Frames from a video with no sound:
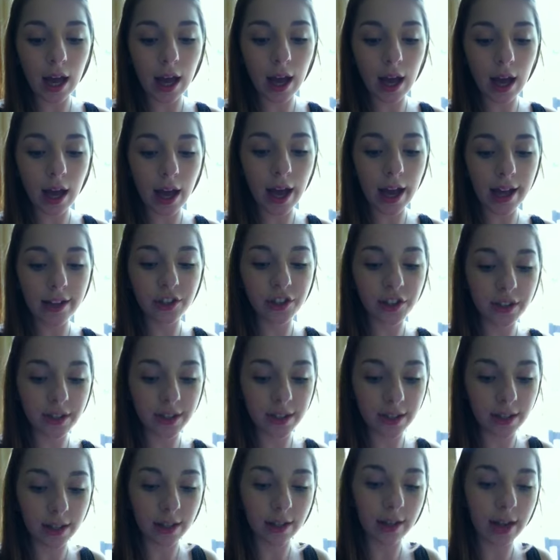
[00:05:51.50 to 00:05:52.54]

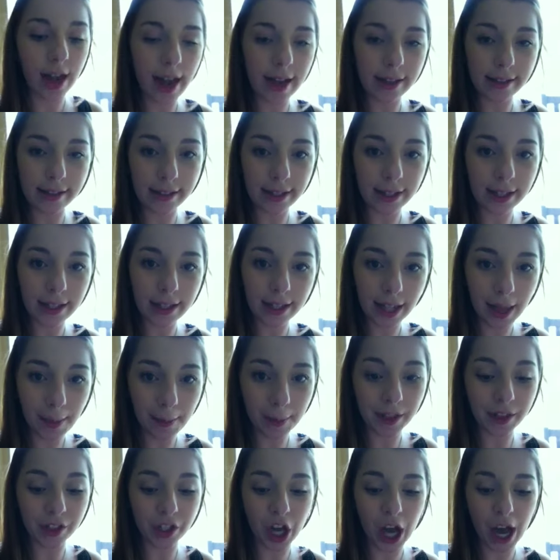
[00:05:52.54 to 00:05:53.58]
Hutchinson as
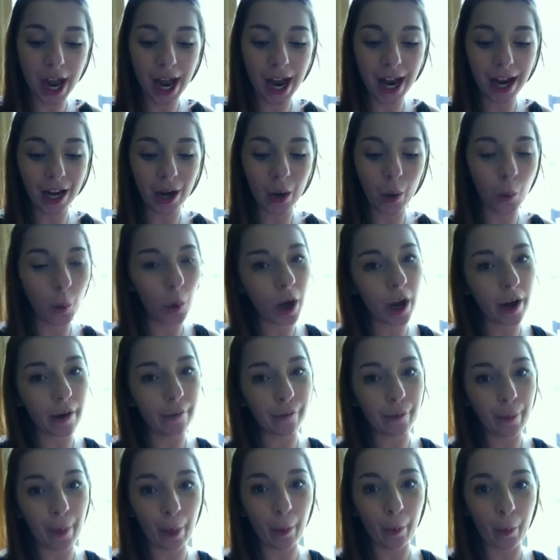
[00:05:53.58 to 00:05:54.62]
Clementine, one
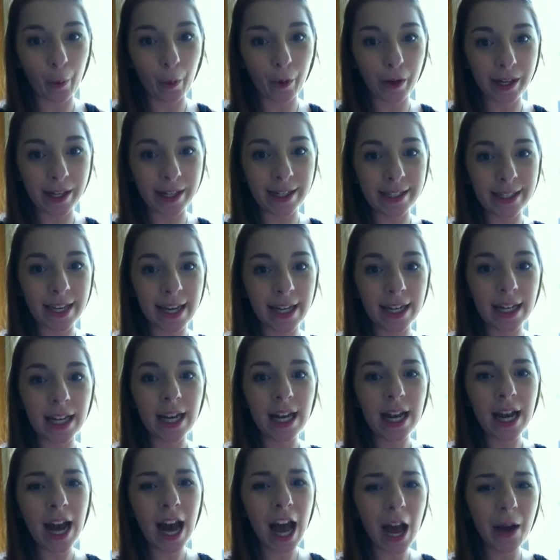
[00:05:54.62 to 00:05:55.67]
from The Walking Dead.
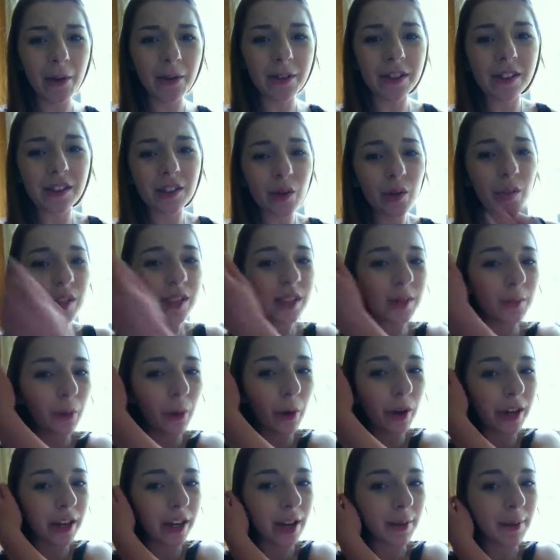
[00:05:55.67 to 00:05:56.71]
I was so
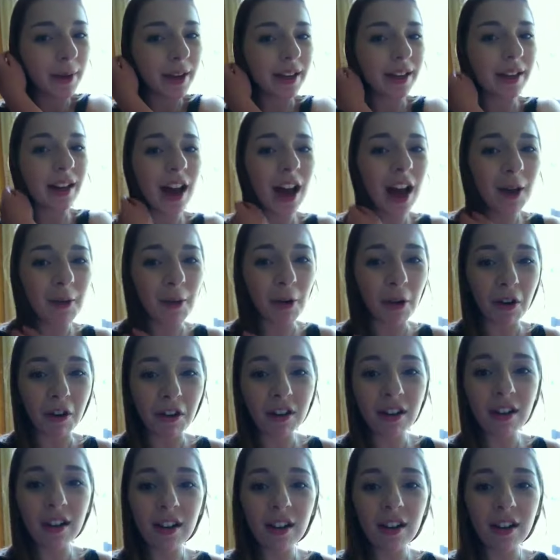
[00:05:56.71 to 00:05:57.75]
disappointed. I mean, come
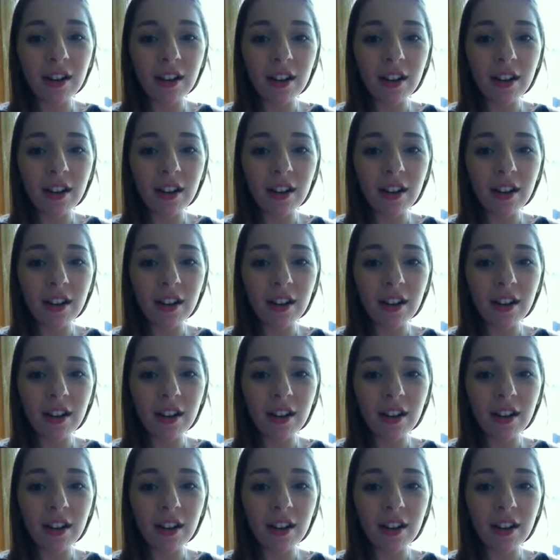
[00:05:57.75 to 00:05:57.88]
on.